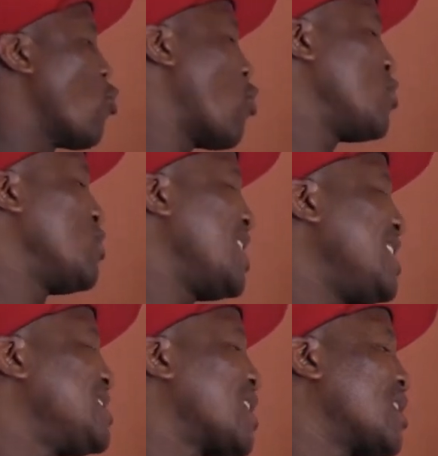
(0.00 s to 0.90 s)
when you
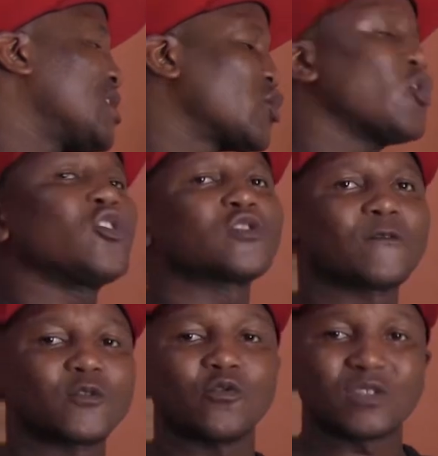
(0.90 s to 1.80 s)
integrate cos
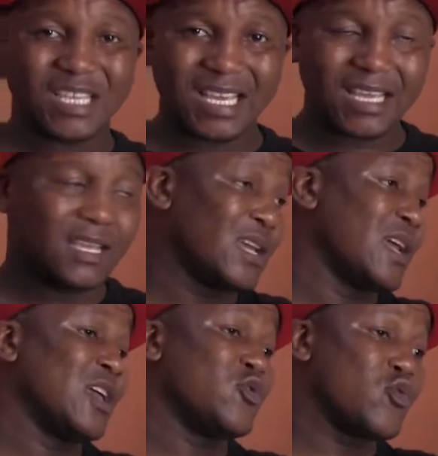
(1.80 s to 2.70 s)
of 2t,
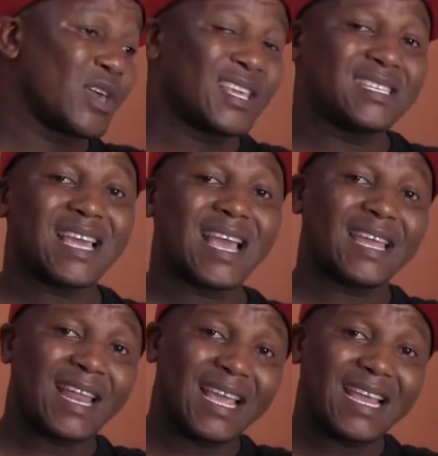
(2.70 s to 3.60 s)
you can check
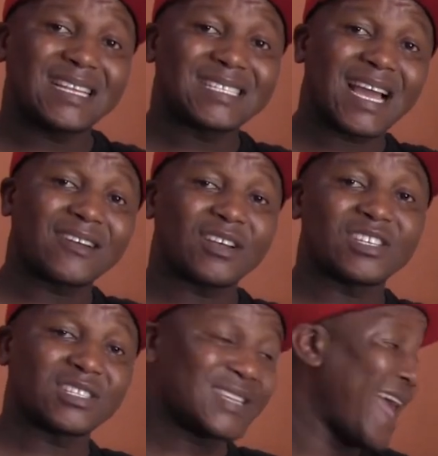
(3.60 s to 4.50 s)
in the
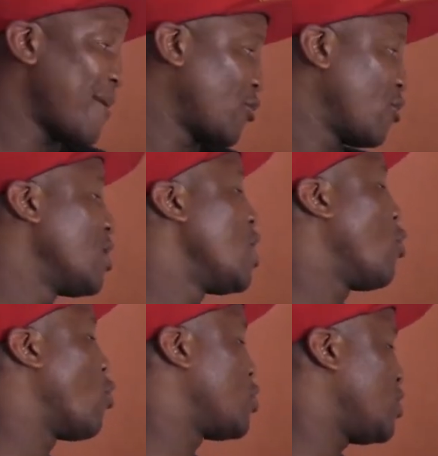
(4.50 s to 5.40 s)
integration table.
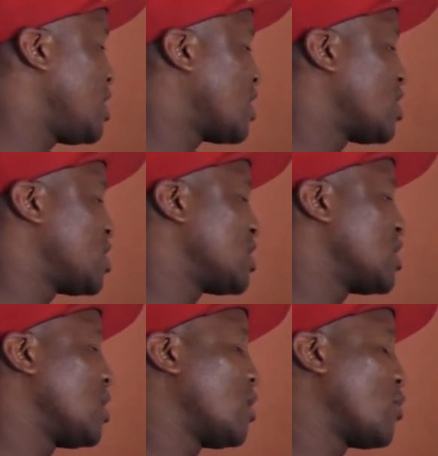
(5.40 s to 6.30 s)
When you
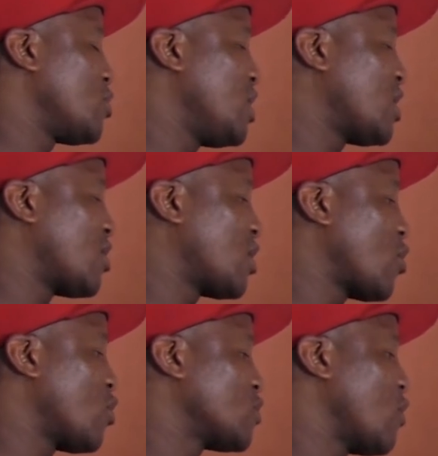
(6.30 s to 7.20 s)
integrate cos